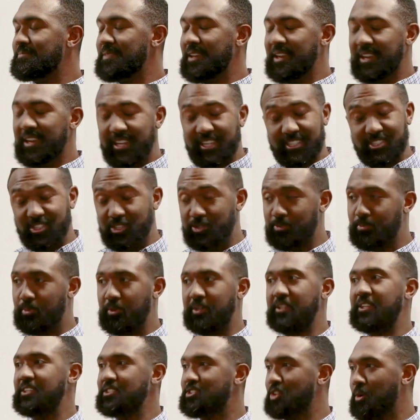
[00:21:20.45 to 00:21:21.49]
he's just
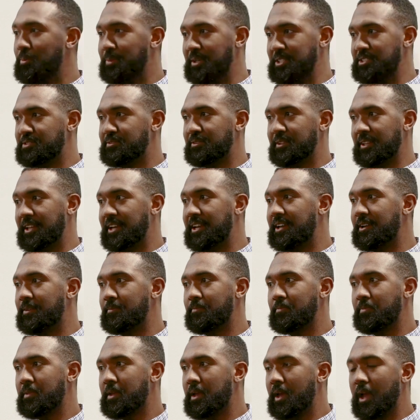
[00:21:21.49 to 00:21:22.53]
breathing so peacefully.
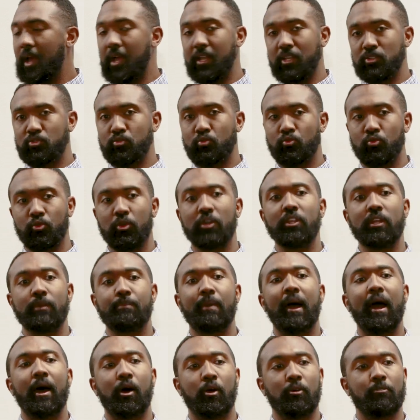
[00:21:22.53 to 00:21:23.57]
And it's really
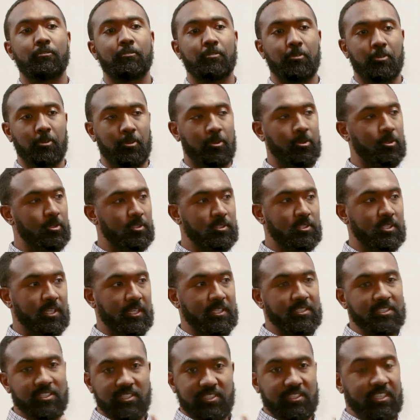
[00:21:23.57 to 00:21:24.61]
powerful to
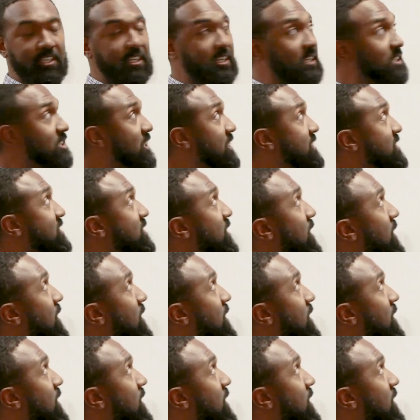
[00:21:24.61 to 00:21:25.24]
see just